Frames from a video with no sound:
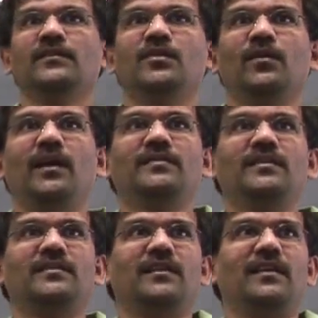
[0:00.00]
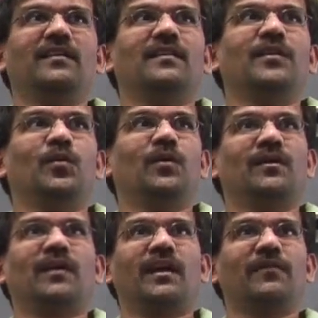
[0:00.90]
So essentially, you
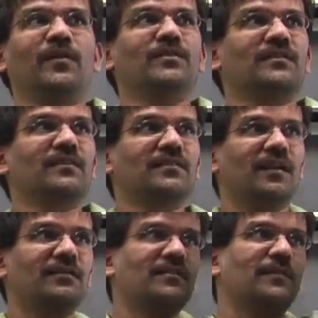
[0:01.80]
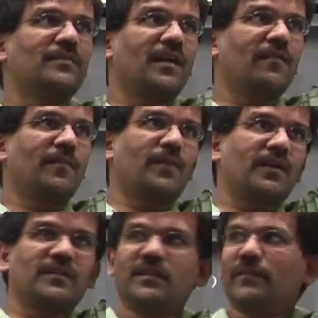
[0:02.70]
are kind of using this as some sort of a
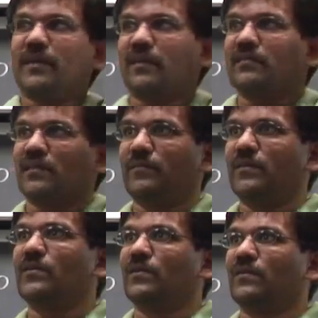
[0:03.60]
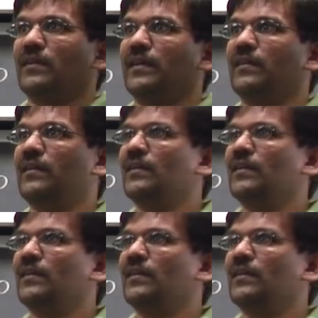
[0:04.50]
protection mechanism too, right?